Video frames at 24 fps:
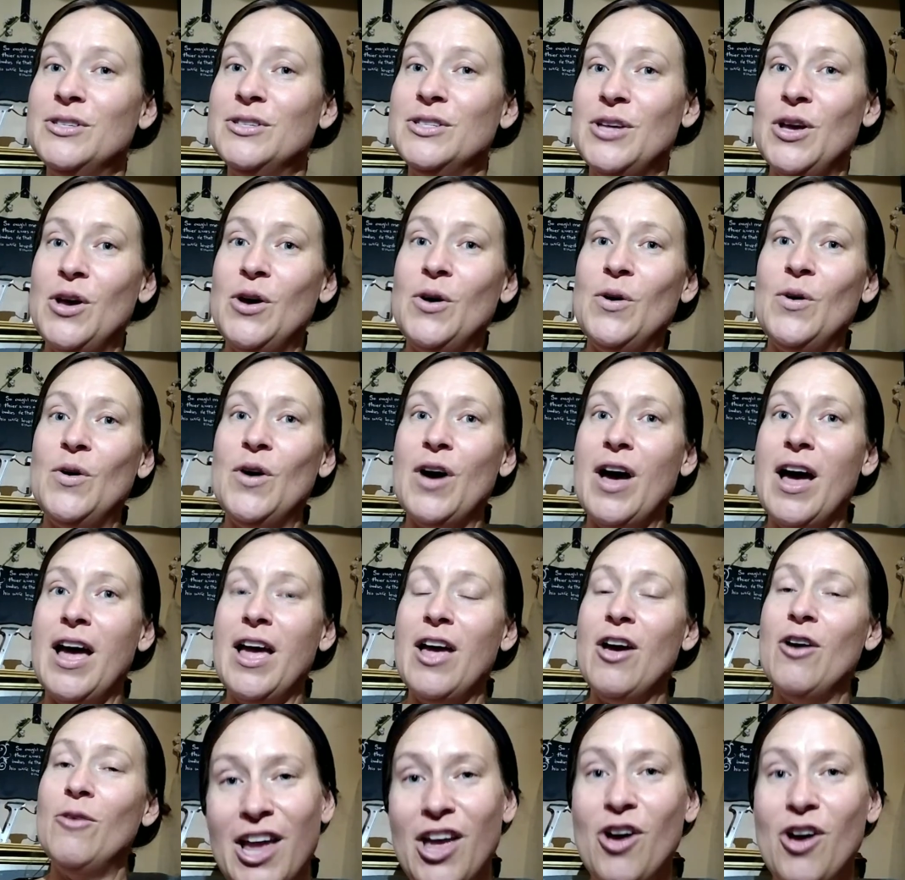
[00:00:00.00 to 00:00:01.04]
So
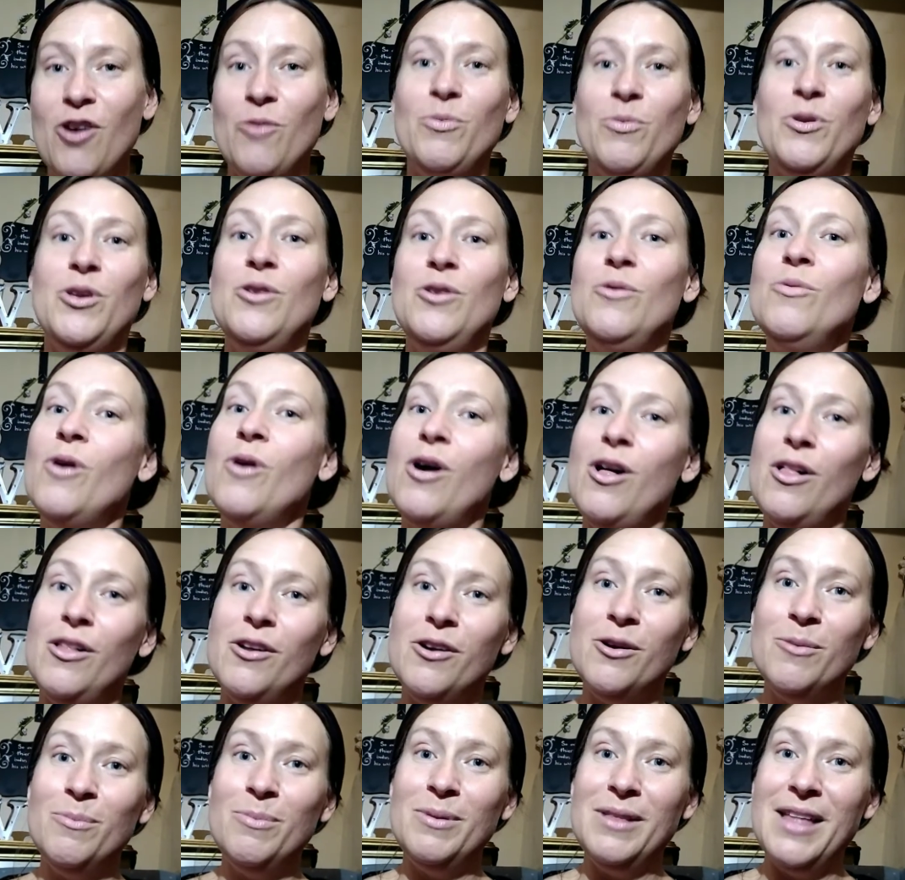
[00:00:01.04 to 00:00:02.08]
I hope you all
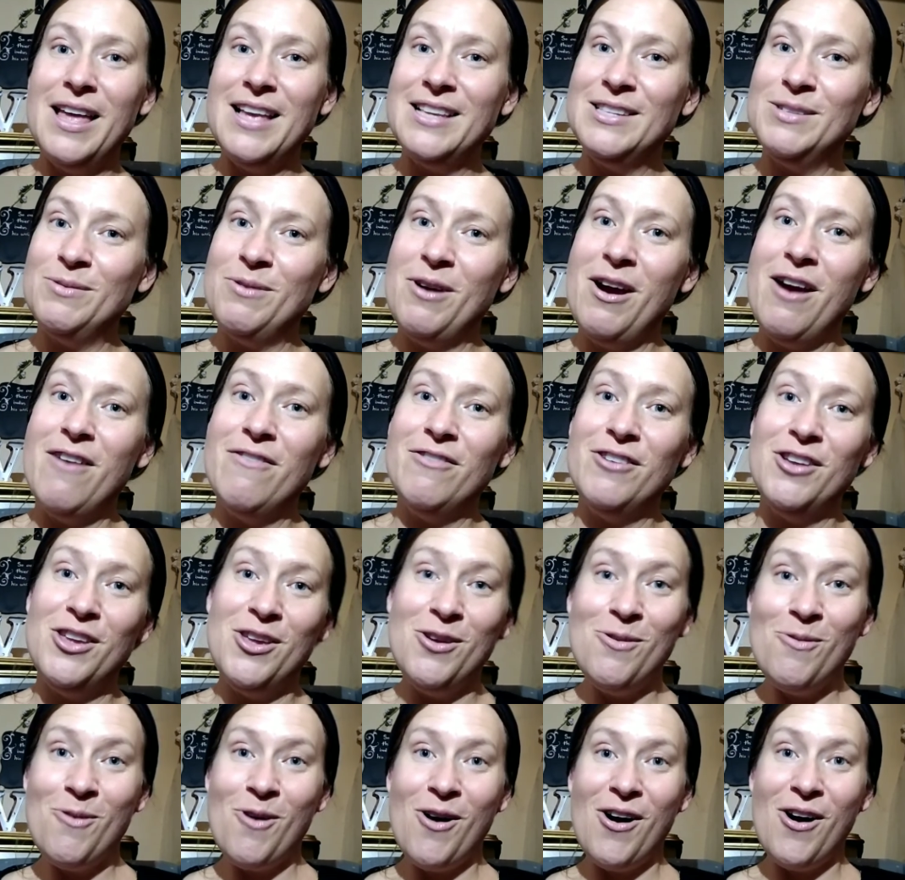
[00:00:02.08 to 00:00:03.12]
are blessed wherever
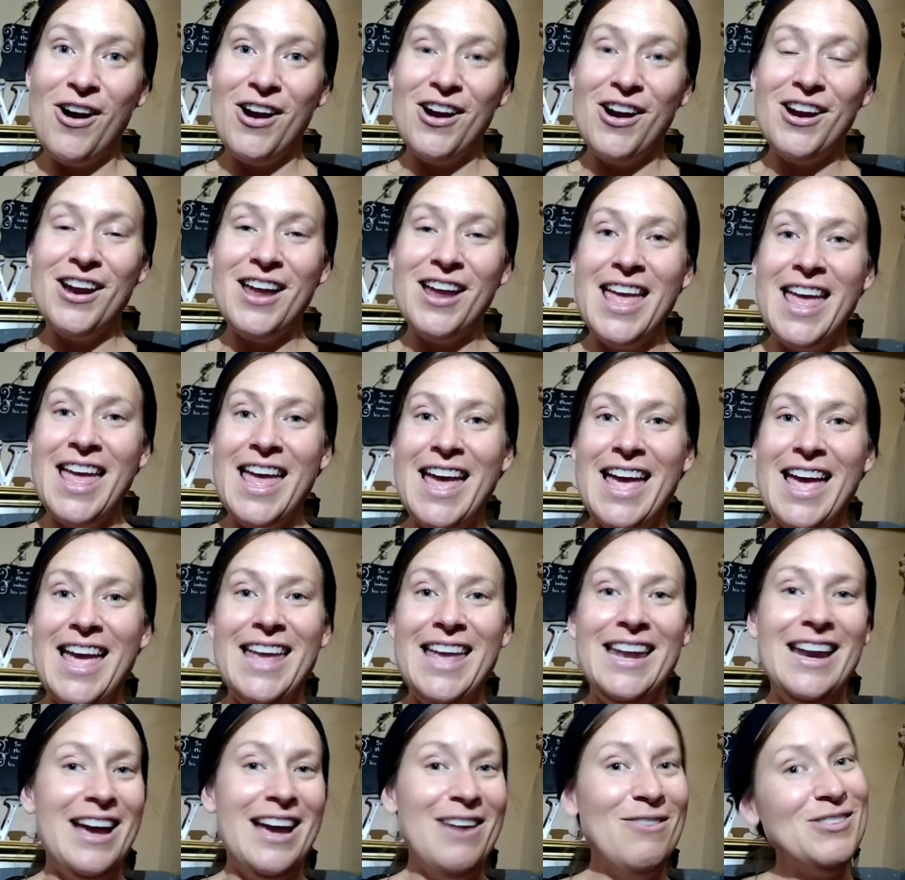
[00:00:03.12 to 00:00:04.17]
you are,
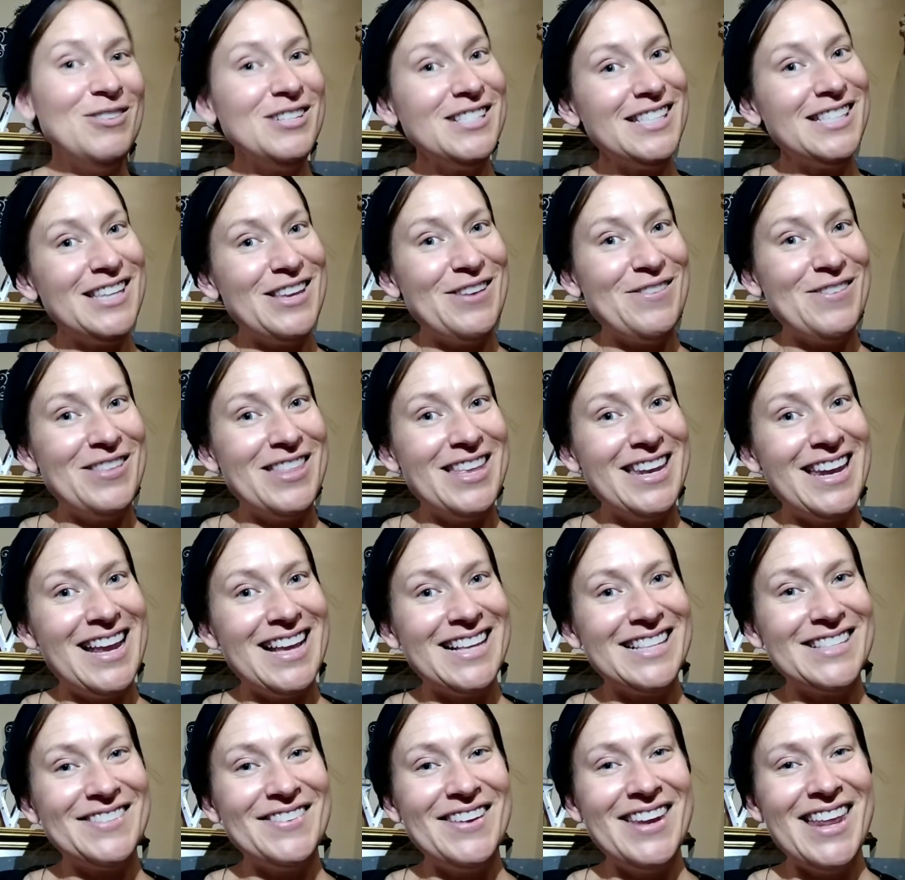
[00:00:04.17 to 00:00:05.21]
and I will see you in the
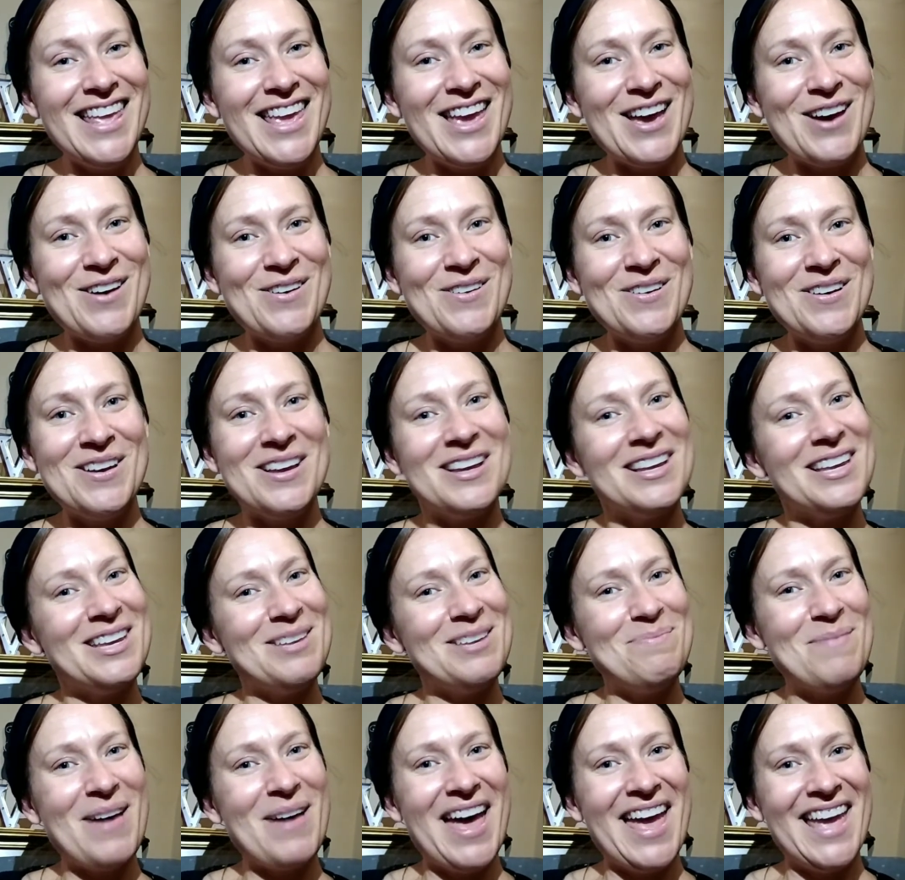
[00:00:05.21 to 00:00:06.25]
next video.
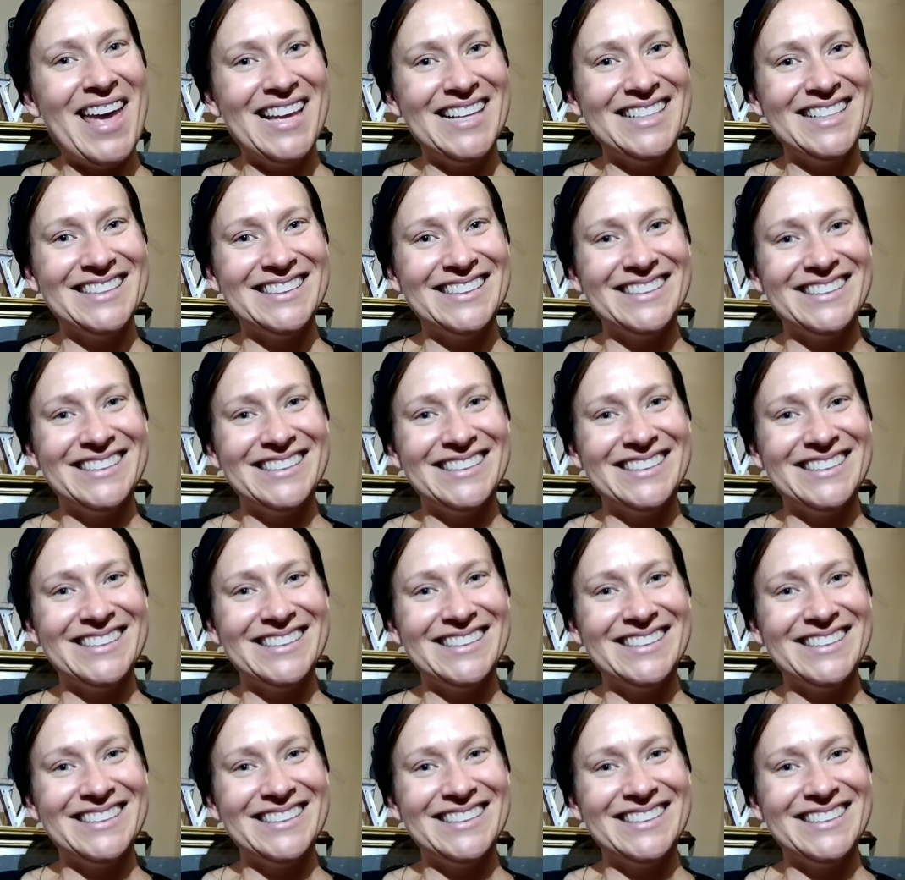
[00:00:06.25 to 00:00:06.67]
Goodbye.